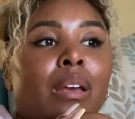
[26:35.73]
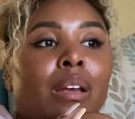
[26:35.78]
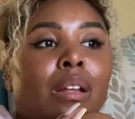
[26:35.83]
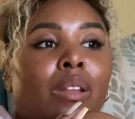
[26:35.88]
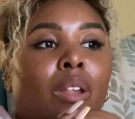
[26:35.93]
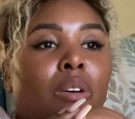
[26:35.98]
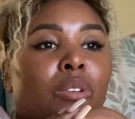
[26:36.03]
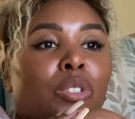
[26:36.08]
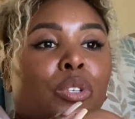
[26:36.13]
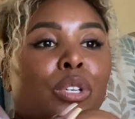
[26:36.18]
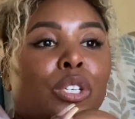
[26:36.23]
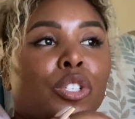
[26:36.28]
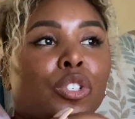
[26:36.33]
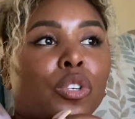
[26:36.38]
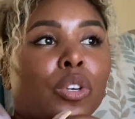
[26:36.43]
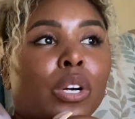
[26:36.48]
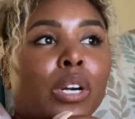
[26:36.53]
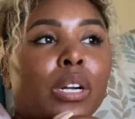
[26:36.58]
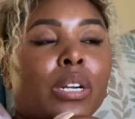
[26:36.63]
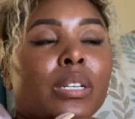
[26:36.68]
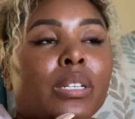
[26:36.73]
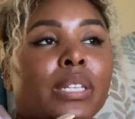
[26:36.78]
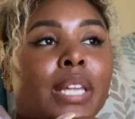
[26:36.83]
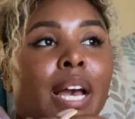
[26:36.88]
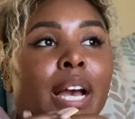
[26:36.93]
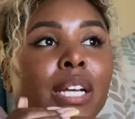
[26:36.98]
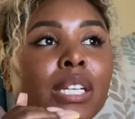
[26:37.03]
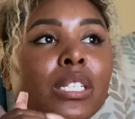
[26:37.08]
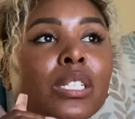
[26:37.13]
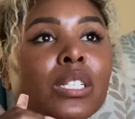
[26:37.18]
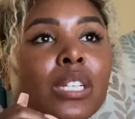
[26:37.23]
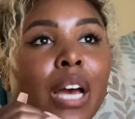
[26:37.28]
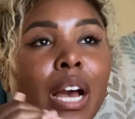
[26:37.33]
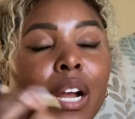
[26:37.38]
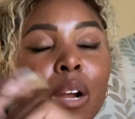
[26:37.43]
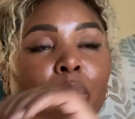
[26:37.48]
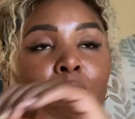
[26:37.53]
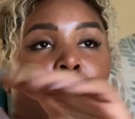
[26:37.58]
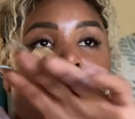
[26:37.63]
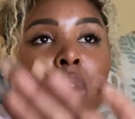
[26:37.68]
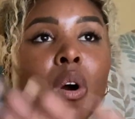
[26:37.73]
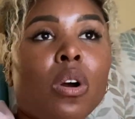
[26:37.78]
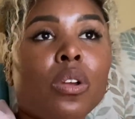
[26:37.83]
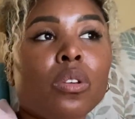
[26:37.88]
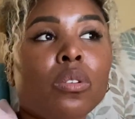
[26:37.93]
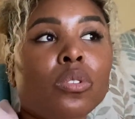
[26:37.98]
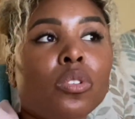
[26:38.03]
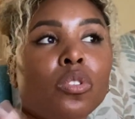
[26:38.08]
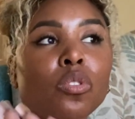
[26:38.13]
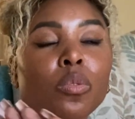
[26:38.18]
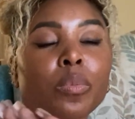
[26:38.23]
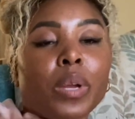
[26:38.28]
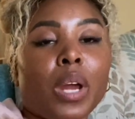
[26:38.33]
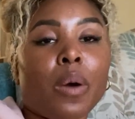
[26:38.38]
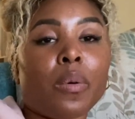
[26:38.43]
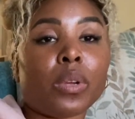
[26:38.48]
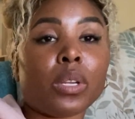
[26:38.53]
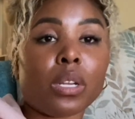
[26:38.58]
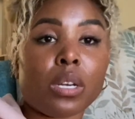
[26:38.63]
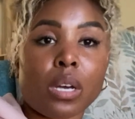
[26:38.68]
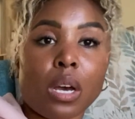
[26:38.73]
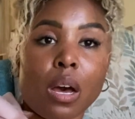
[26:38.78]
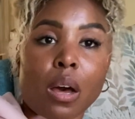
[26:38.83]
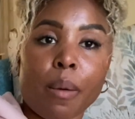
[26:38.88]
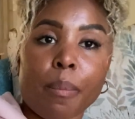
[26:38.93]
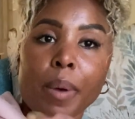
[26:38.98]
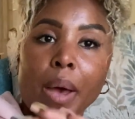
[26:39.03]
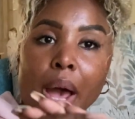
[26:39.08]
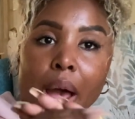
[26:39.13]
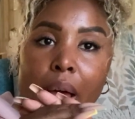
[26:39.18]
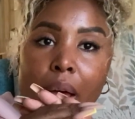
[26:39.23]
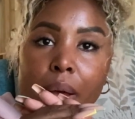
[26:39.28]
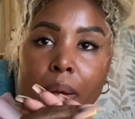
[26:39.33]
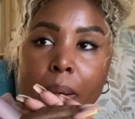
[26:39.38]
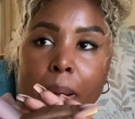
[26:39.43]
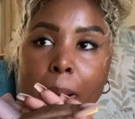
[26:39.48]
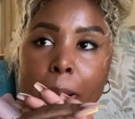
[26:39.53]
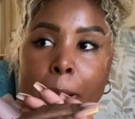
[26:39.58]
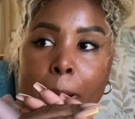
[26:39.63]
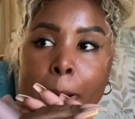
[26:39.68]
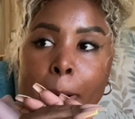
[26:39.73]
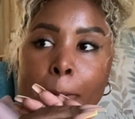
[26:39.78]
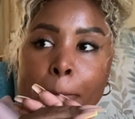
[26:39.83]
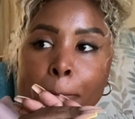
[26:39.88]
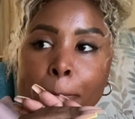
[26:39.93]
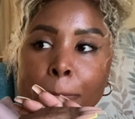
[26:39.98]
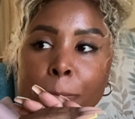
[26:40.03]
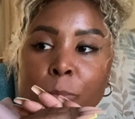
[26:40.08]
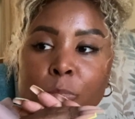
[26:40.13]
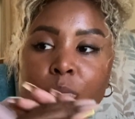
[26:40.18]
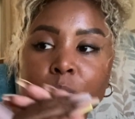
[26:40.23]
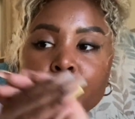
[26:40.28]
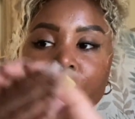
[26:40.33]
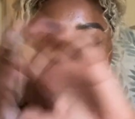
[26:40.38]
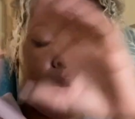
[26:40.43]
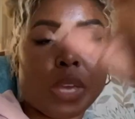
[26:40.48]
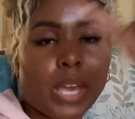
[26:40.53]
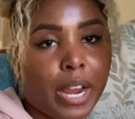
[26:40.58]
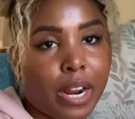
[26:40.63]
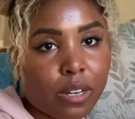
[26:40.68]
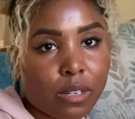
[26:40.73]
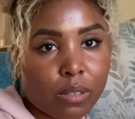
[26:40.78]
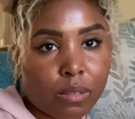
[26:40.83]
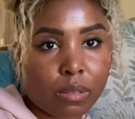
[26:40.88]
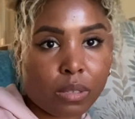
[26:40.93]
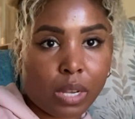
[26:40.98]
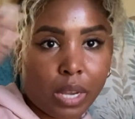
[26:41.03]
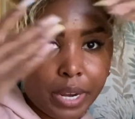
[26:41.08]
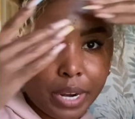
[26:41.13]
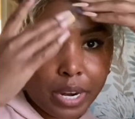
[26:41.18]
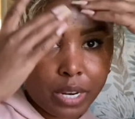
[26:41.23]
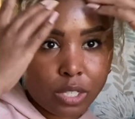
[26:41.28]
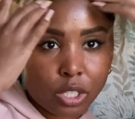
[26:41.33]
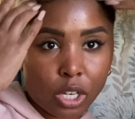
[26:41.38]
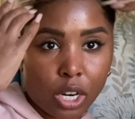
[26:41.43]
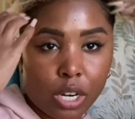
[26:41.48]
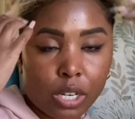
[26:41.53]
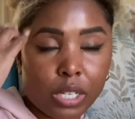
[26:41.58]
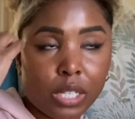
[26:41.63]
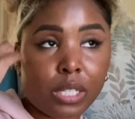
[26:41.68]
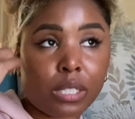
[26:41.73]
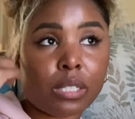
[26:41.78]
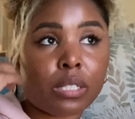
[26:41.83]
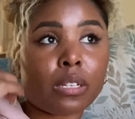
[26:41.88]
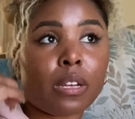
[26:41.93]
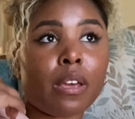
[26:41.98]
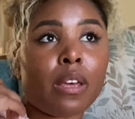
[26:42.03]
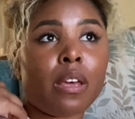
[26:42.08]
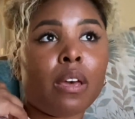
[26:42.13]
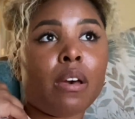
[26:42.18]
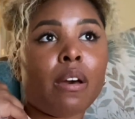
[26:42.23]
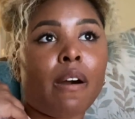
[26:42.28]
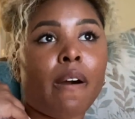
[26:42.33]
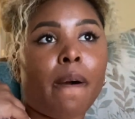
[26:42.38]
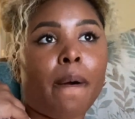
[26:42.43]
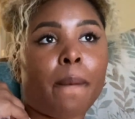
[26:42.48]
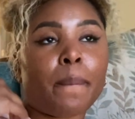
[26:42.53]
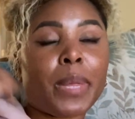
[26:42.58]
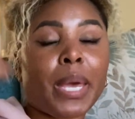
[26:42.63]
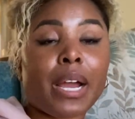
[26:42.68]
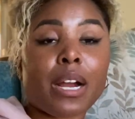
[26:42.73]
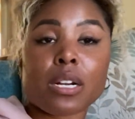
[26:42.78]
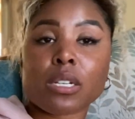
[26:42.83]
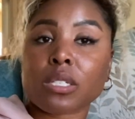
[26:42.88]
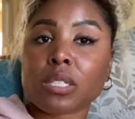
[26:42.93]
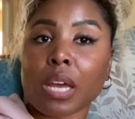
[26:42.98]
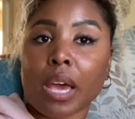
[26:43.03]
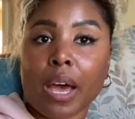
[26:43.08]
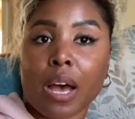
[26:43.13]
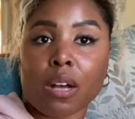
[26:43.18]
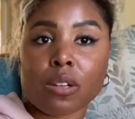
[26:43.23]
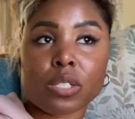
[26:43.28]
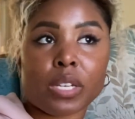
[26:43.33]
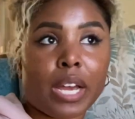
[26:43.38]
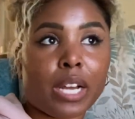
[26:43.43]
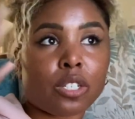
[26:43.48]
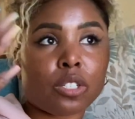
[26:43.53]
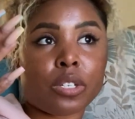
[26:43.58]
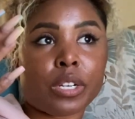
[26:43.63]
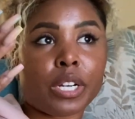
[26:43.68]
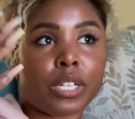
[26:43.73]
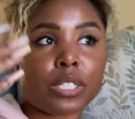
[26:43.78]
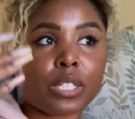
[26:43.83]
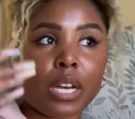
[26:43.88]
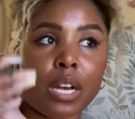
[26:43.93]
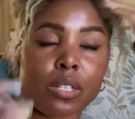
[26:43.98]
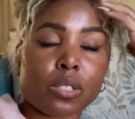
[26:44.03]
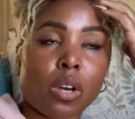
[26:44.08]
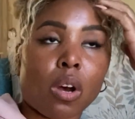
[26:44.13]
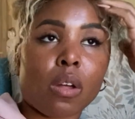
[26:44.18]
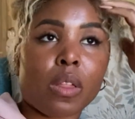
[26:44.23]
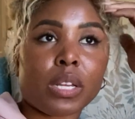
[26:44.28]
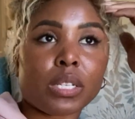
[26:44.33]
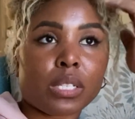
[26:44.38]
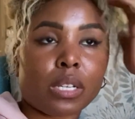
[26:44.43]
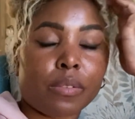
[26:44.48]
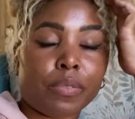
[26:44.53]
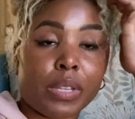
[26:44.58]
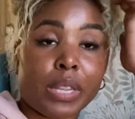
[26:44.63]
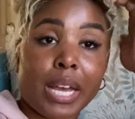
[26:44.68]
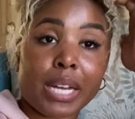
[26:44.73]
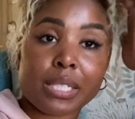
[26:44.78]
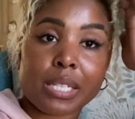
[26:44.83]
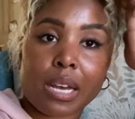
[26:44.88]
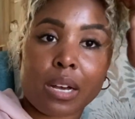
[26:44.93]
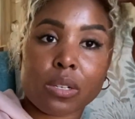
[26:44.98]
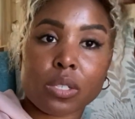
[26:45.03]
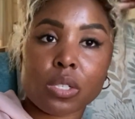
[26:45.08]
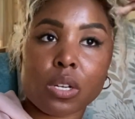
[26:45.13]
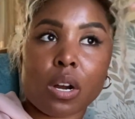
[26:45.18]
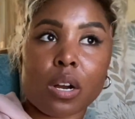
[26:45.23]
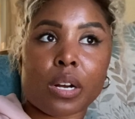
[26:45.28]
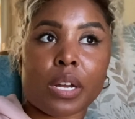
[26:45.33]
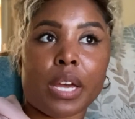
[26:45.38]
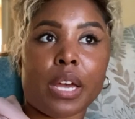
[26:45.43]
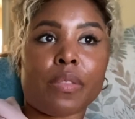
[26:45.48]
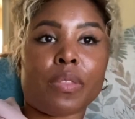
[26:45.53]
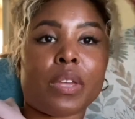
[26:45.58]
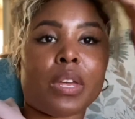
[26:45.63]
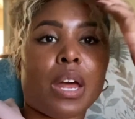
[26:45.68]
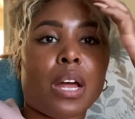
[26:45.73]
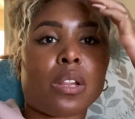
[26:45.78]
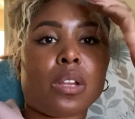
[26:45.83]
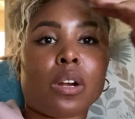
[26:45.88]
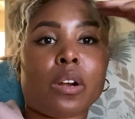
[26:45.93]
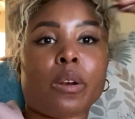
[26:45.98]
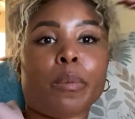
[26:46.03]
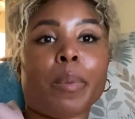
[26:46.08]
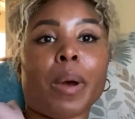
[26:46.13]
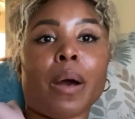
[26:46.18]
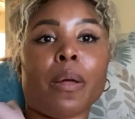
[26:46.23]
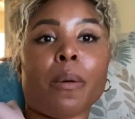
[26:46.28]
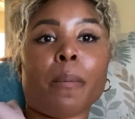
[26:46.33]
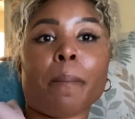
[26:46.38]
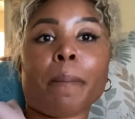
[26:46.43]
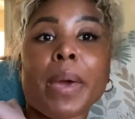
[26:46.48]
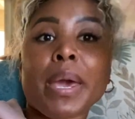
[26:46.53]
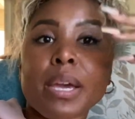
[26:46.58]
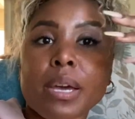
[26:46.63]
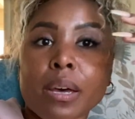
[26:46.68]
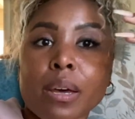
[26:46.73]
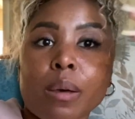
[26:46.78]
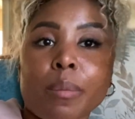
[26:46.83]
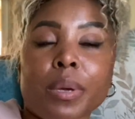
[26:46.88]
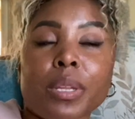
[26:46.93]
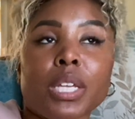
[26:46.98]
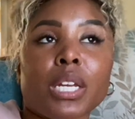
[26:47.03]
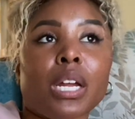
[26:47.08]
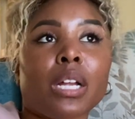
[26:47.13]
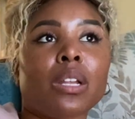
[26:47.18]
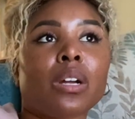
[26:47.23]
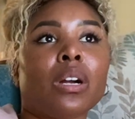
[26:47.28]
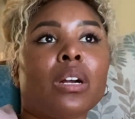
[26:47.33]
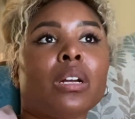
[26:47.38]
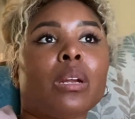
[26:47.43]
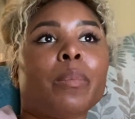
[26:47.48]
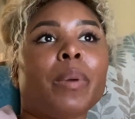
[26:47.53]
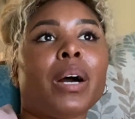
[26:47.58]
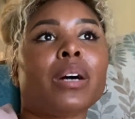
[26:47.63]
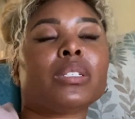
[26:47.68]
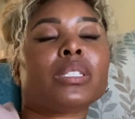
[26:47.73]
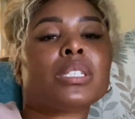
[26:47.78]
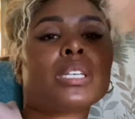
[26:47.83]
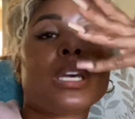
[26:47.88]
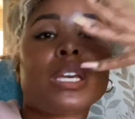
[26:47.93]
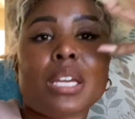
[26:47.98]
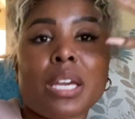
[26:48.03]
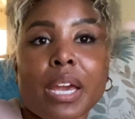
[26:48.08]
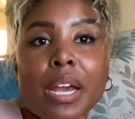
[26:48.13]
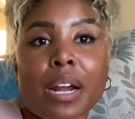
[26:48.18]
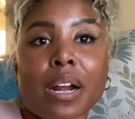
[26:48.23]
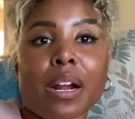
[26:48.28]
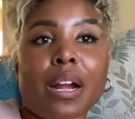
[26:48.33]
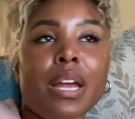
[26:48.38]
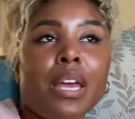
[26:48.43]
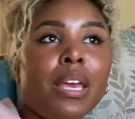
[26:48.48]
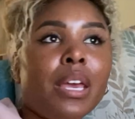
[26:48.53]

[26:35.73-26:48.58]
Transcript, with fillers: long story short, that's, I would go on YouTube and I would look up um, hair, hair journeys, um, hairstyles, natural hairstyles, all that stuff. And that's how it started. And then I learned about makeup and then I learned about skincare.